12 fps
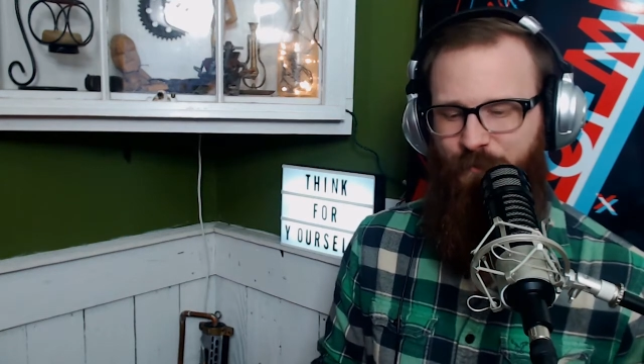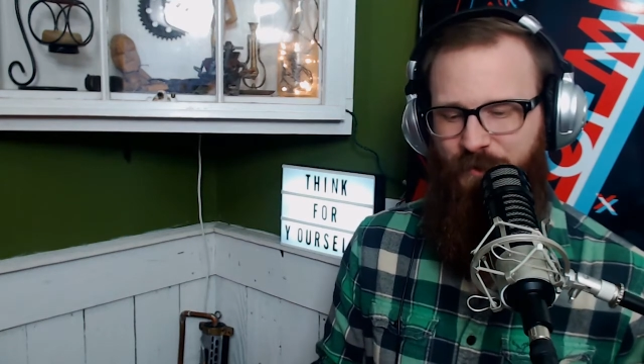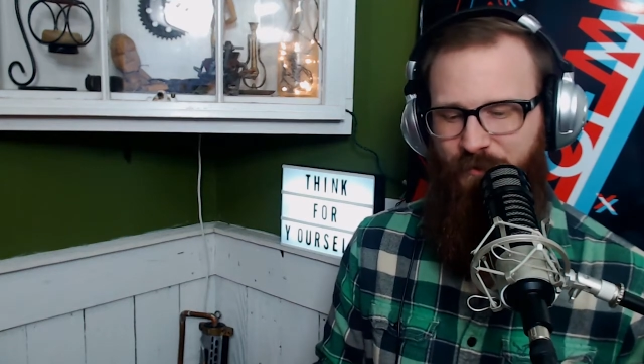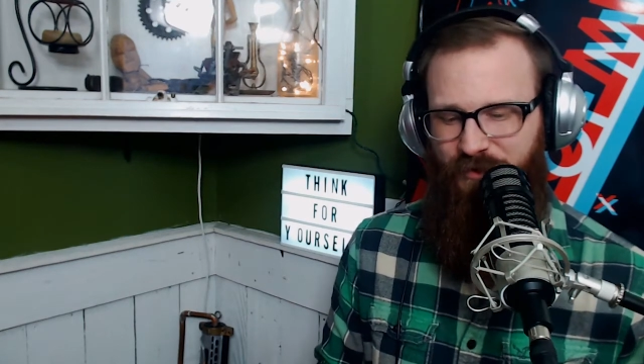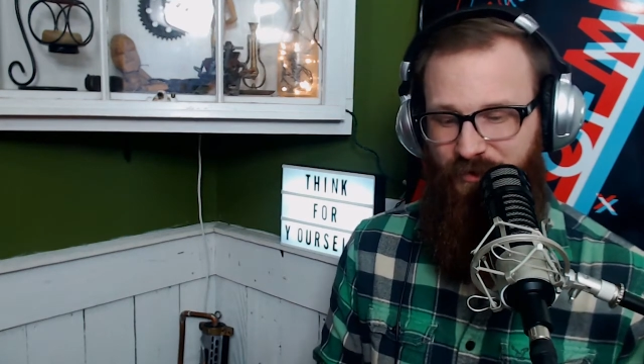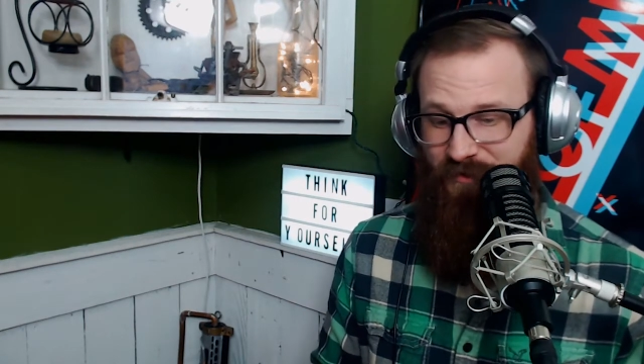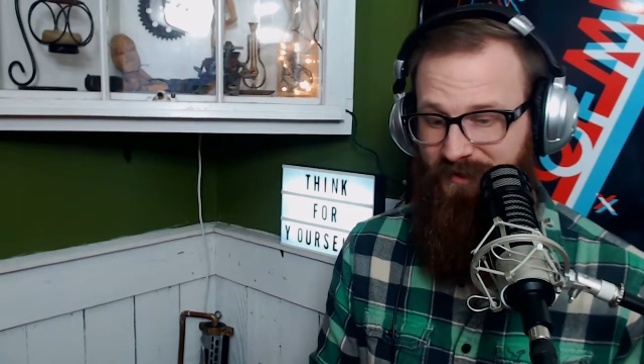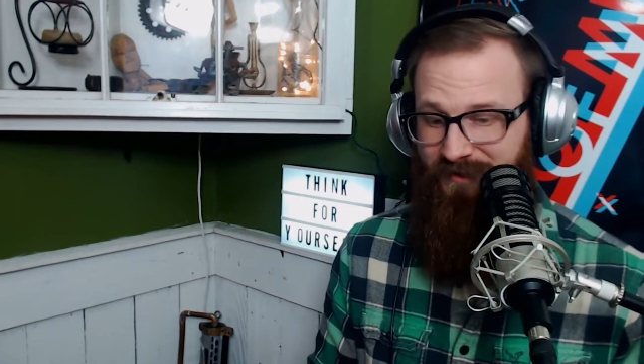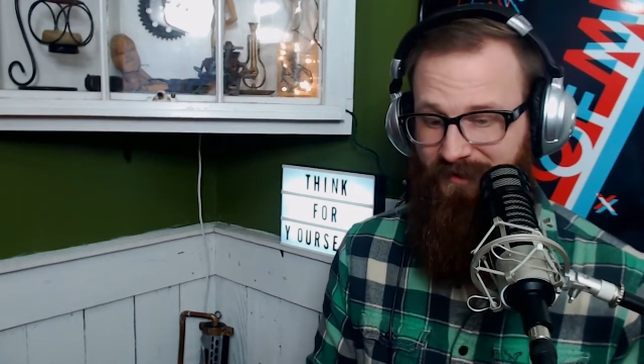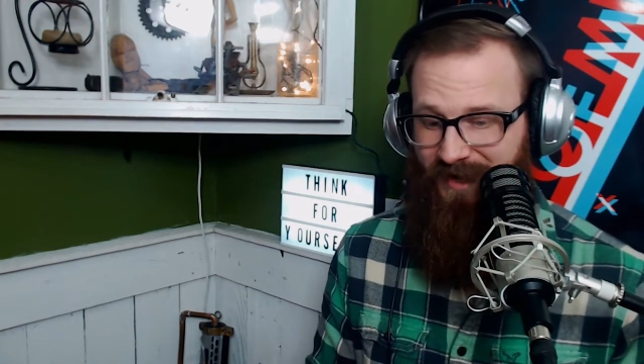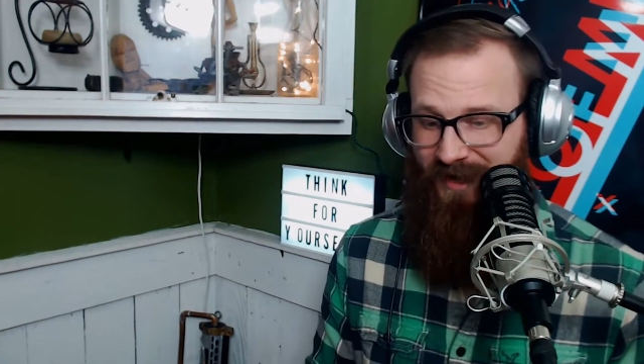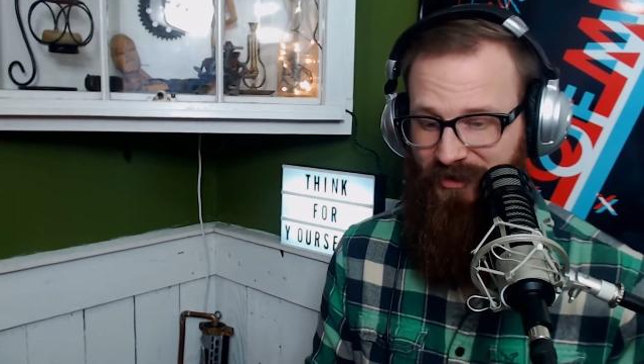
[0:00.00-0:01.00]
we were using
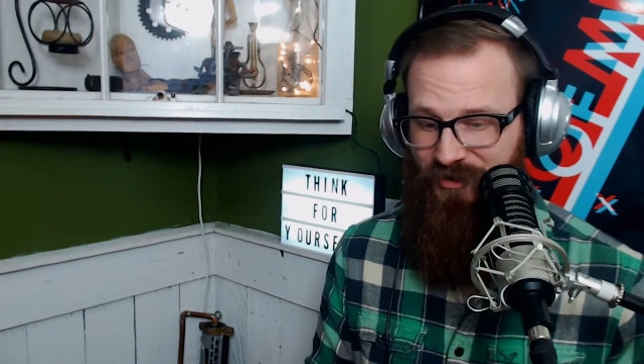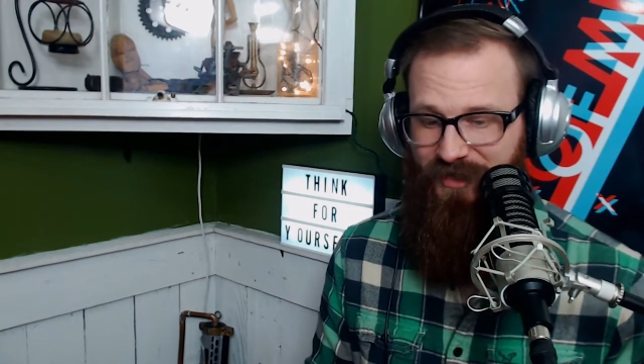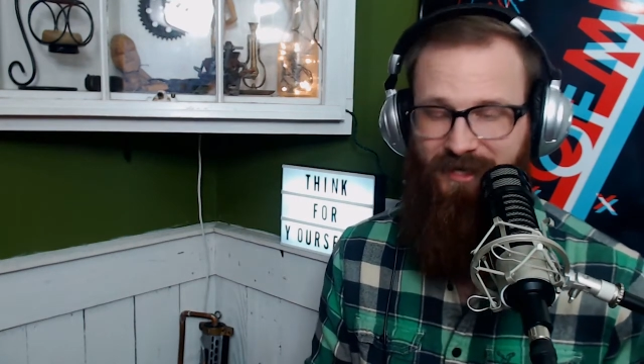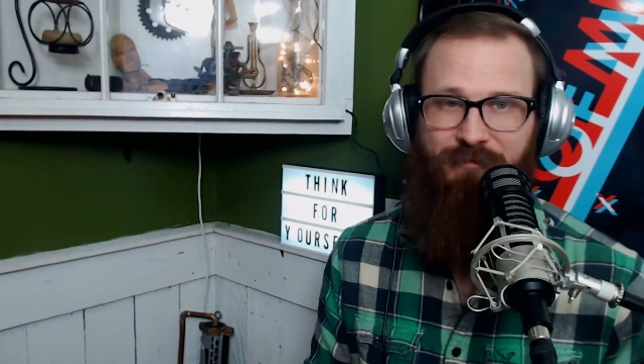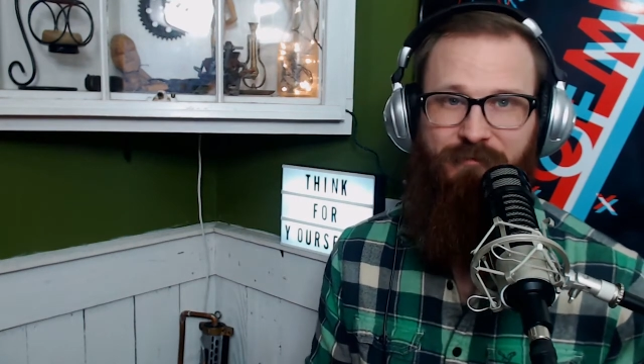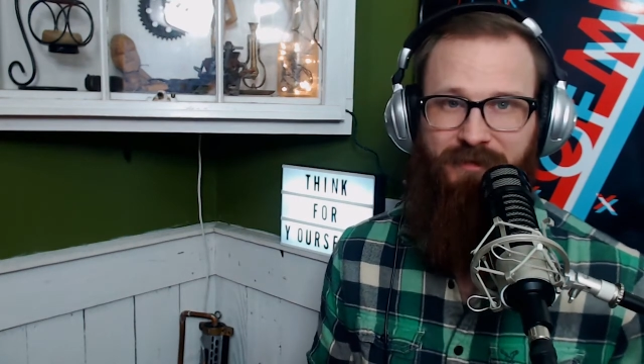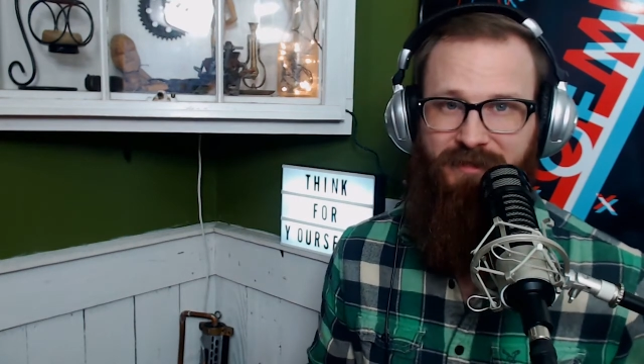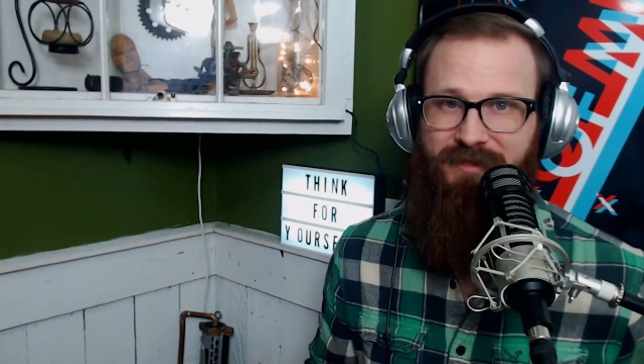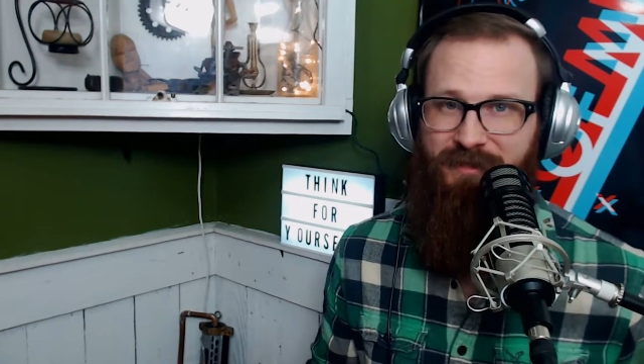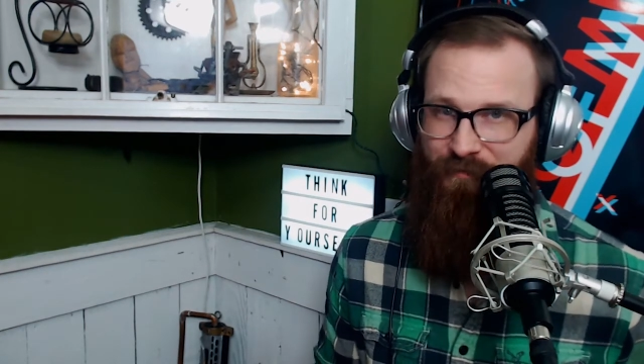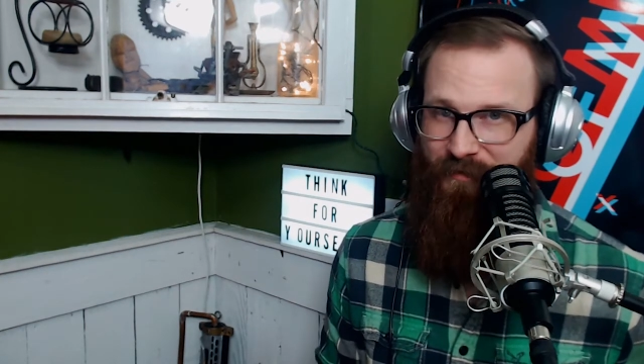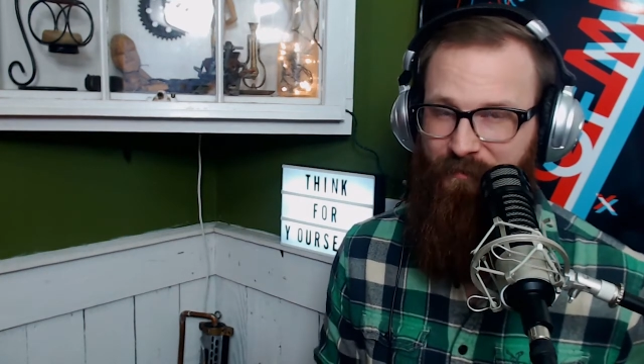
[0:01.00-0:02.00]
the hashtag release
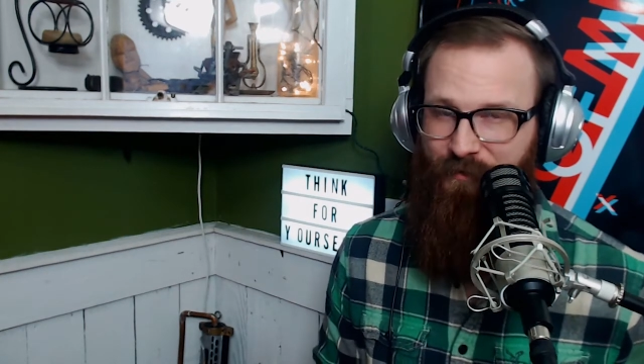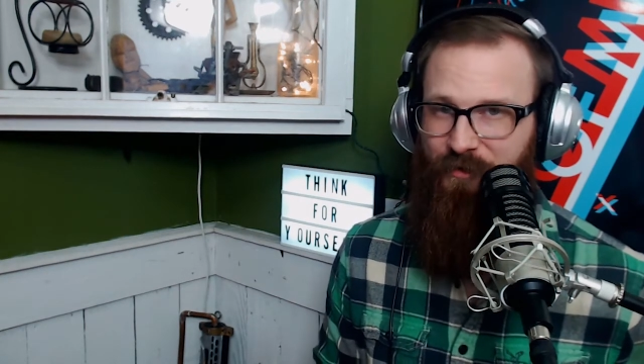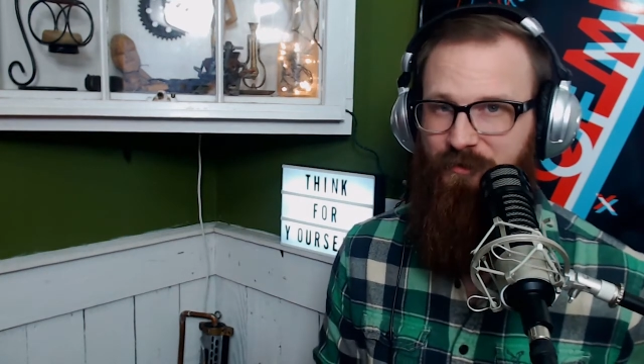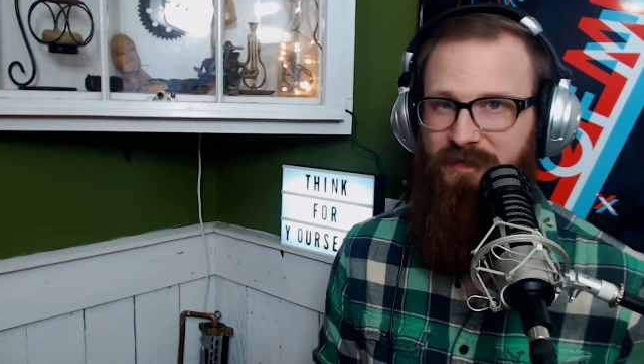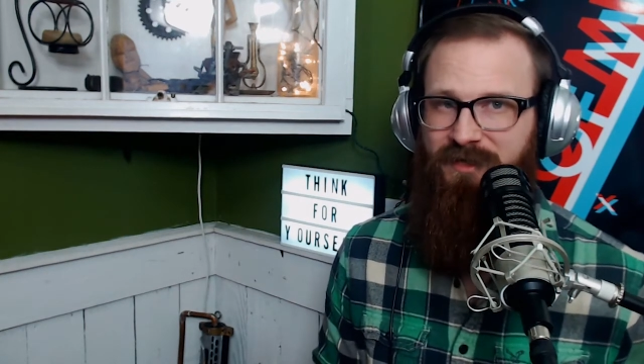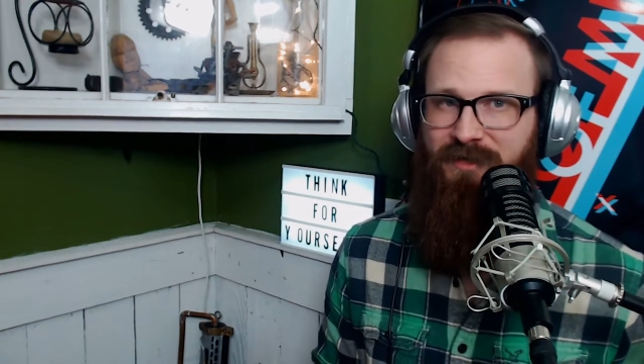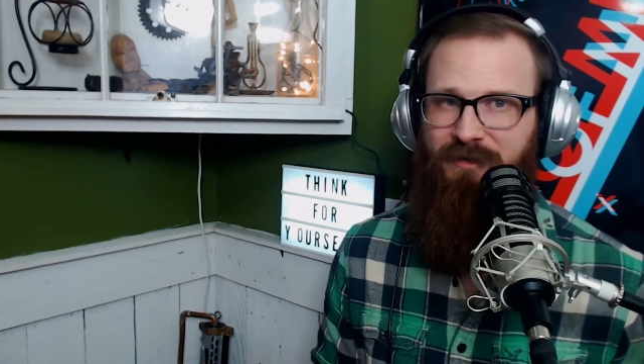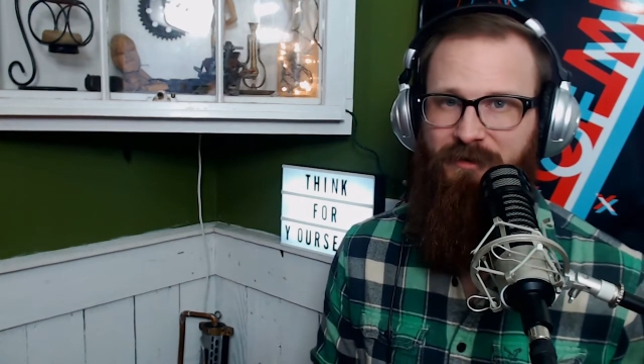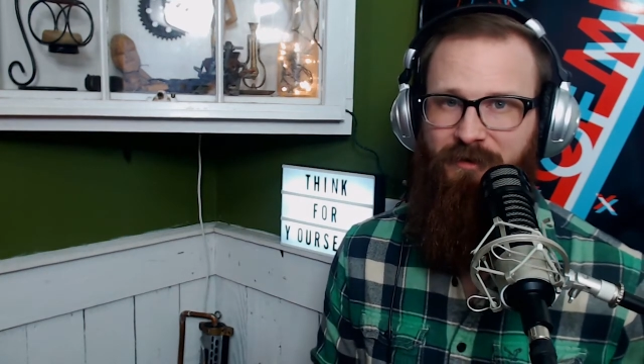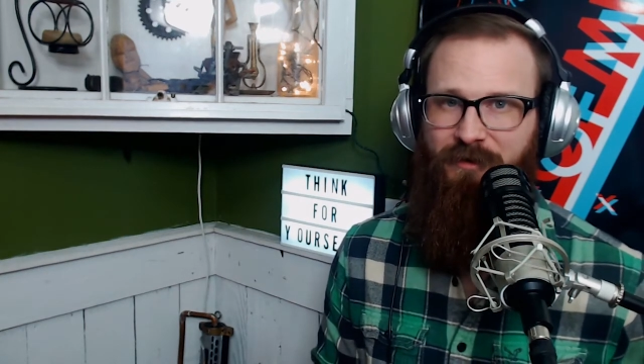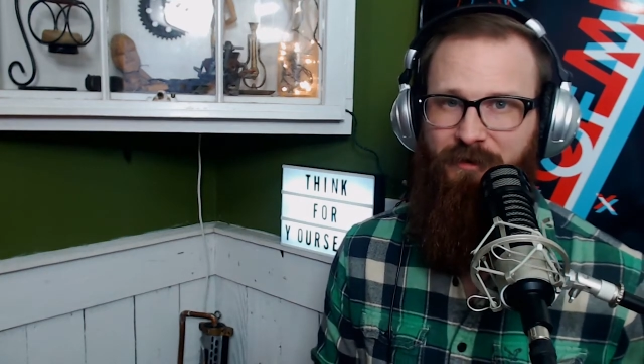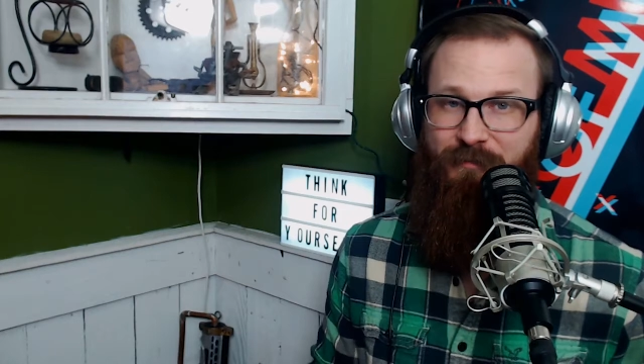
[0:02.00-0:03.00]
the memo to get
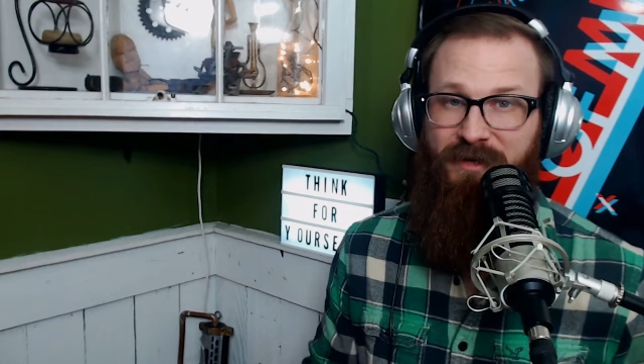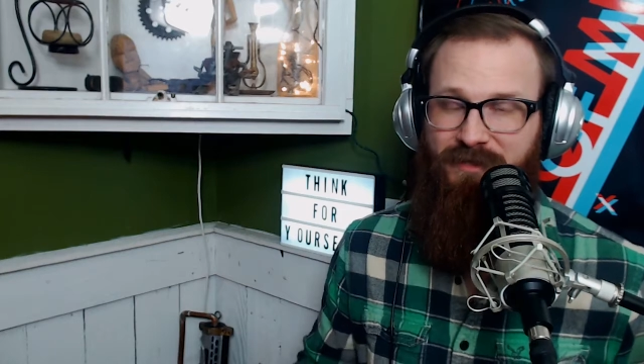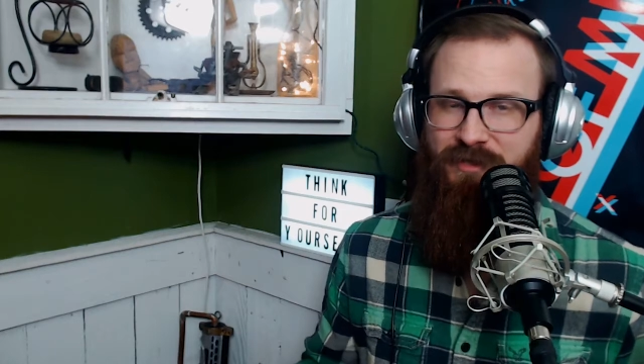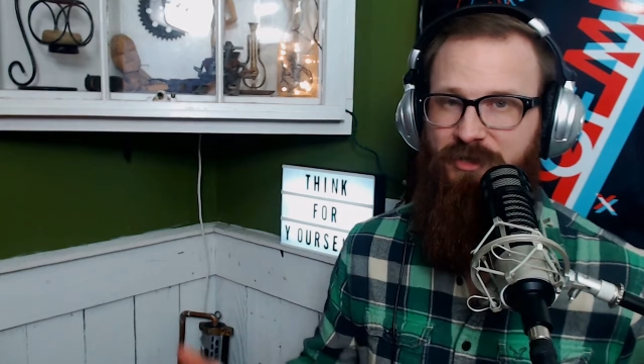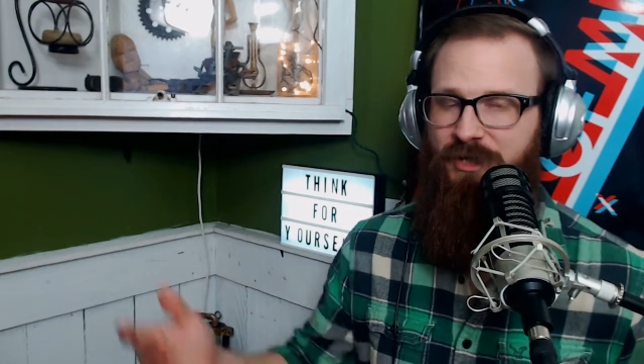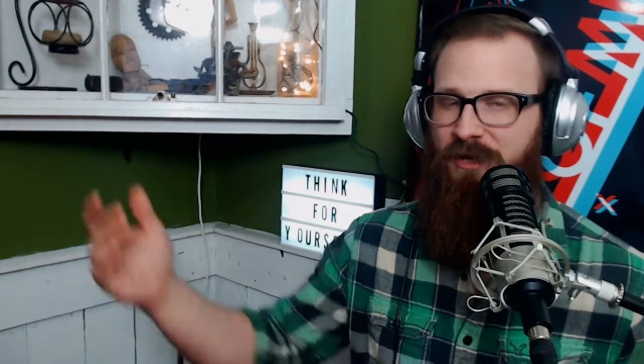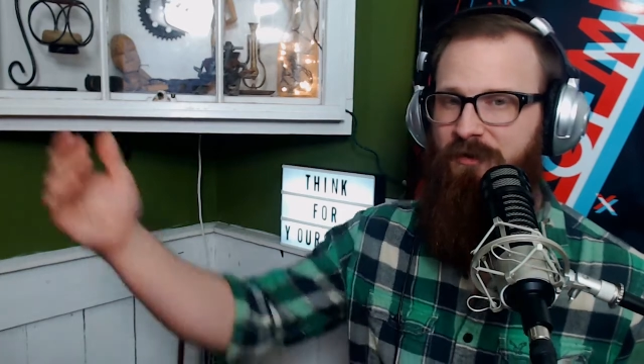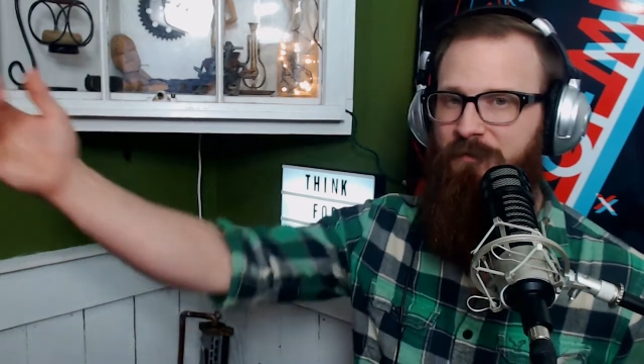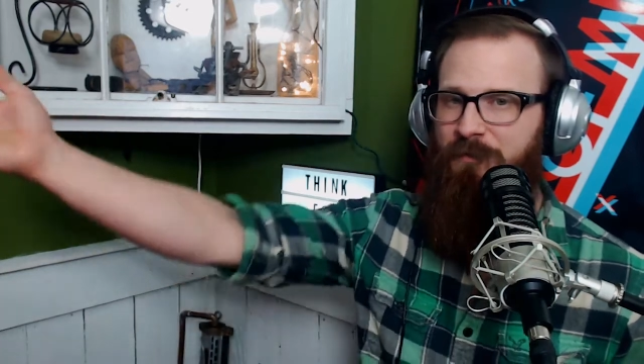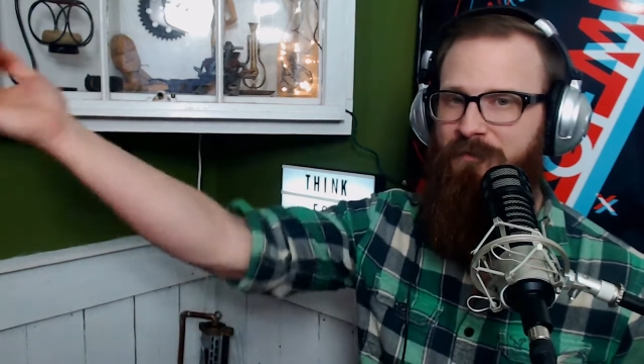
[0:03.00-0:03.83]
our message out.